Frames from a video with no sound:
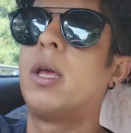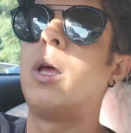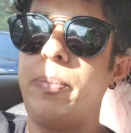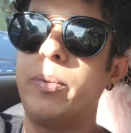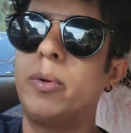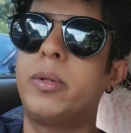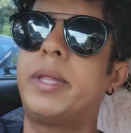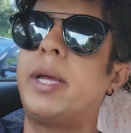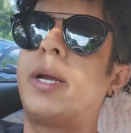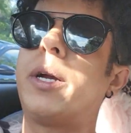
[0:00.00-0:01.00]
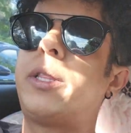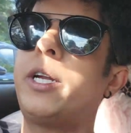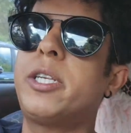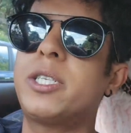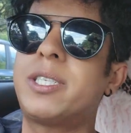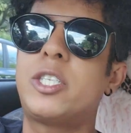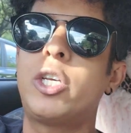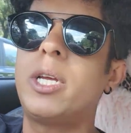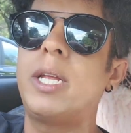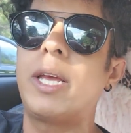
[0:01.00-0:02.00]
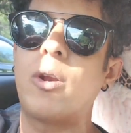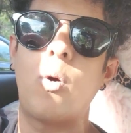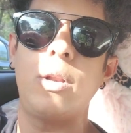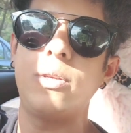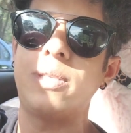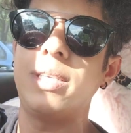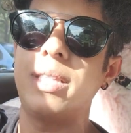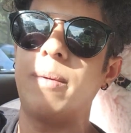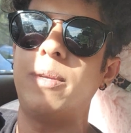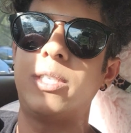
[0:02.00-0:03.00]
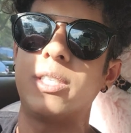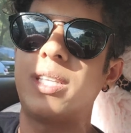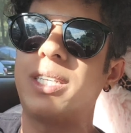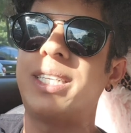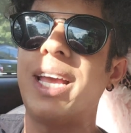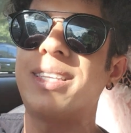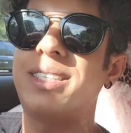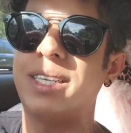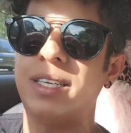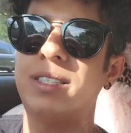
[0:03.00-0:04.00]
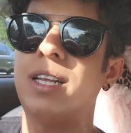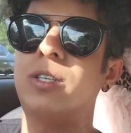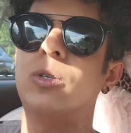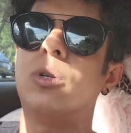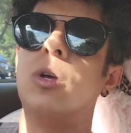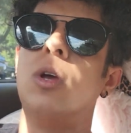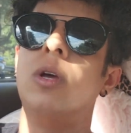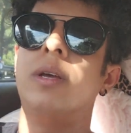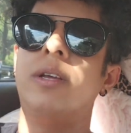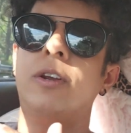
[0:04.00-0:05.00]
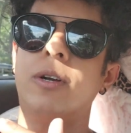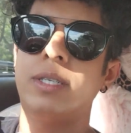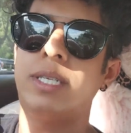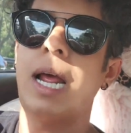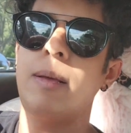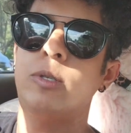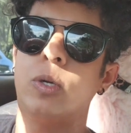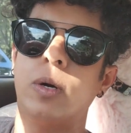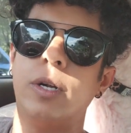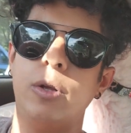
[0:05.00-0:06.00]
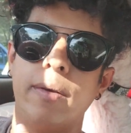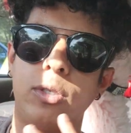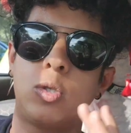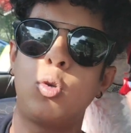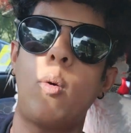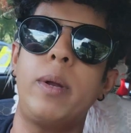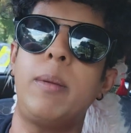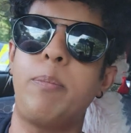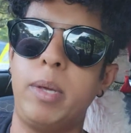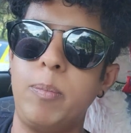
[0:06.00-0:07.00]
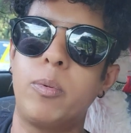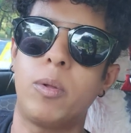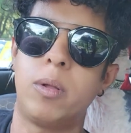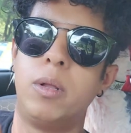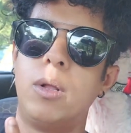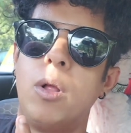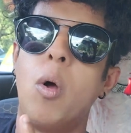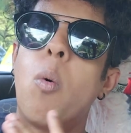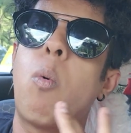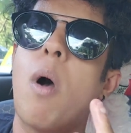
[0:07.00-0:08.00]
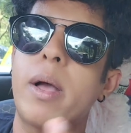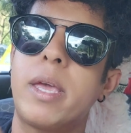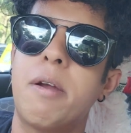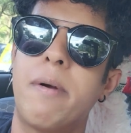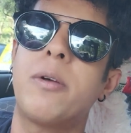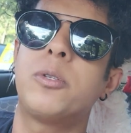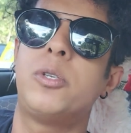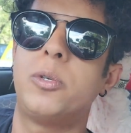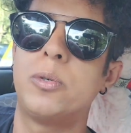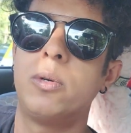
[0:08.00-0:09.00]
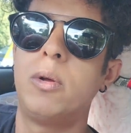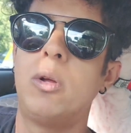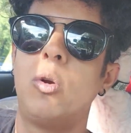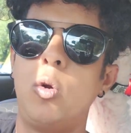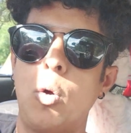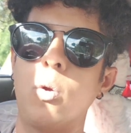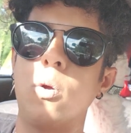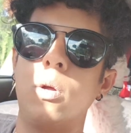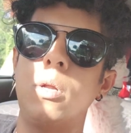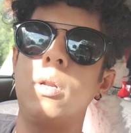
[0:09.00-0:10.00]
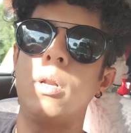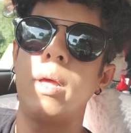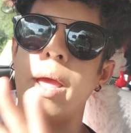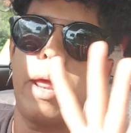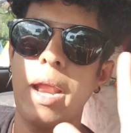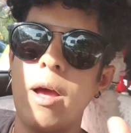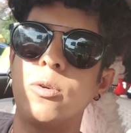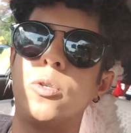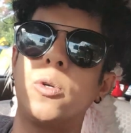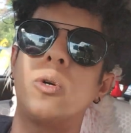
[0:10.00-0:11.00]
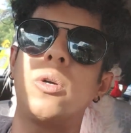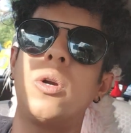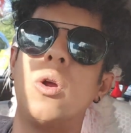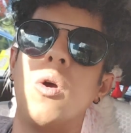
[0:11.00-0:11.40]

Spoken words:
People there, they're just chilling, and all you see them is just they're texting. It's like, dude, you're in Times Square, you have so many people walking around you, local and outdoor.